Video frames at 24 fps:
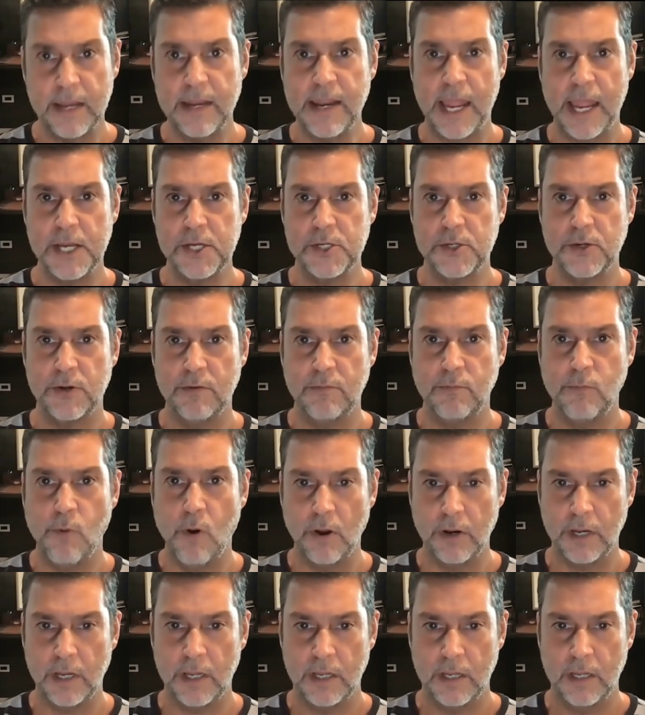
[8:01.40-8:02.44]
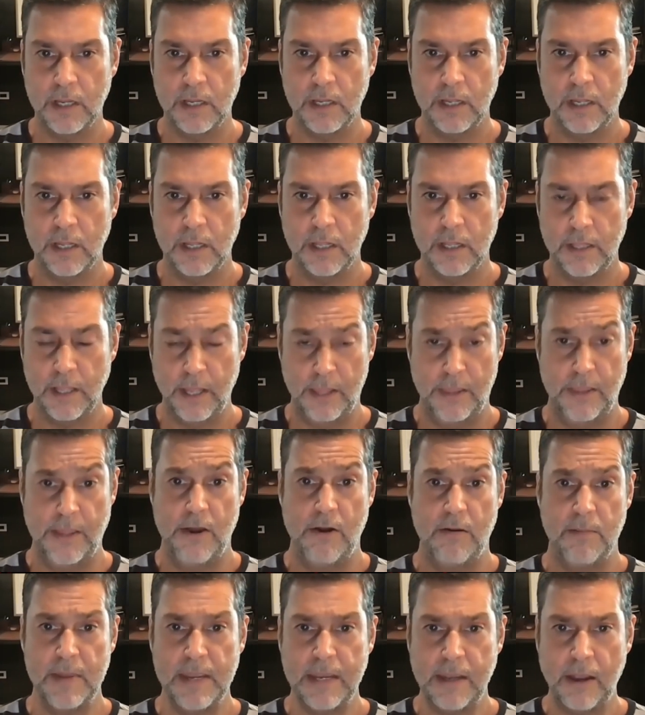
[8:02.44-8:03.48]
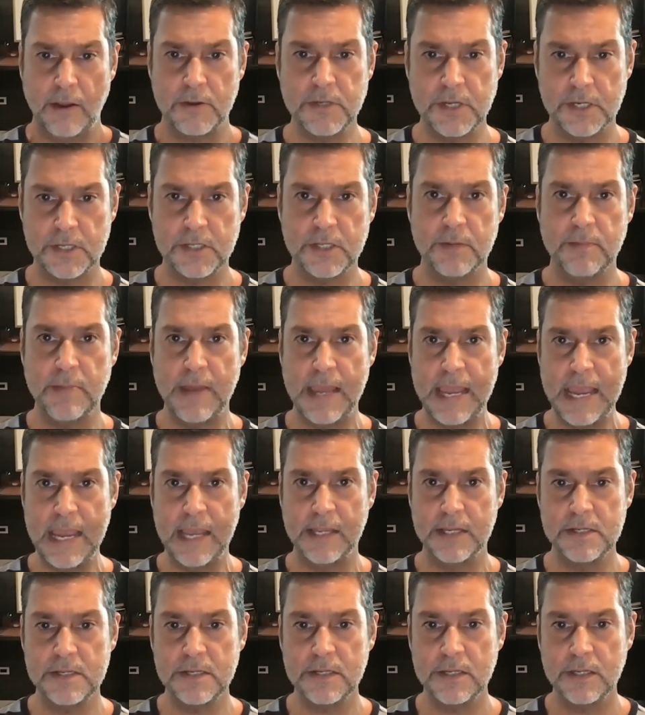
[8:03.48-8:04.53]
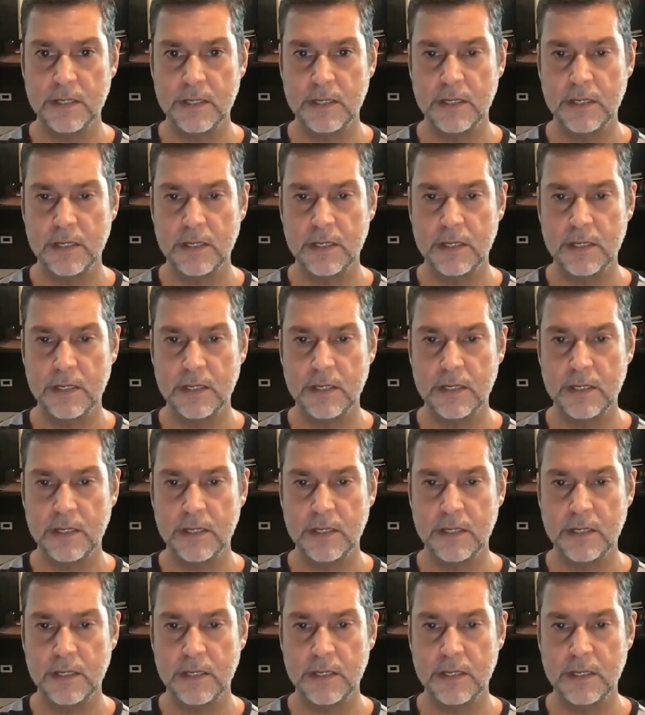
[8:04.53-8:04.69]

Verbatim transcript: nature of what the Ethereum ecosystem is.